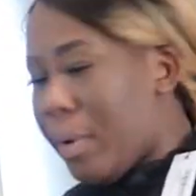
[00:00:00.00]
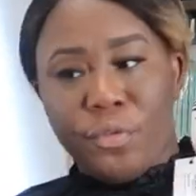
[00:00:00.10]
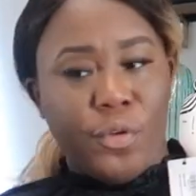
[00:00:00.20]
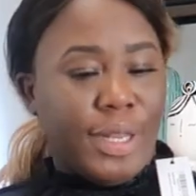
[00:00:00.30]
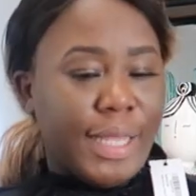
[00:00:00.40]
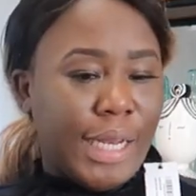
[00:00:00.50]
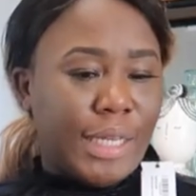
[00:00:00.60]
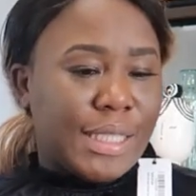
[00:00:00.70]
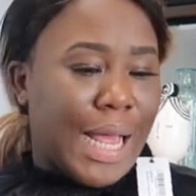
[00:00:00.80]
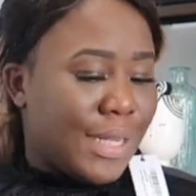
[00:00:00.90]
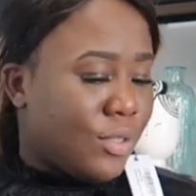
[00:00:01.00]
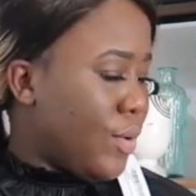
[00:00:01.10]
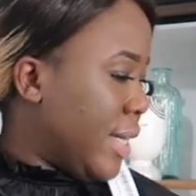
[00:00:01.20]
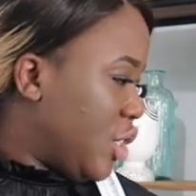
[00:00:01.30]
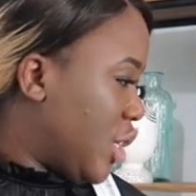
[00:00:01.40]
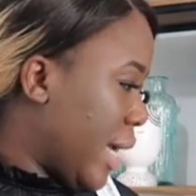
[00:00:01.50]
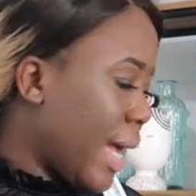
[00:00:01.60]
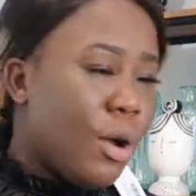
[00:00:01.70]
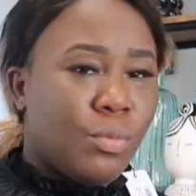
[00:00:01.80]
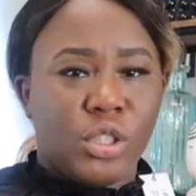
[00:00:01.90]
my phone again, because I had to go and
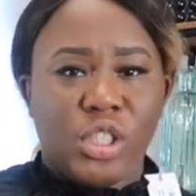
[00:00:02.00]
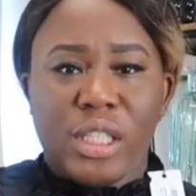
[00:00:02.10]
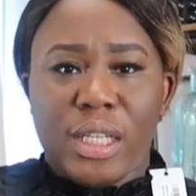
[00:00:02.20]
check how much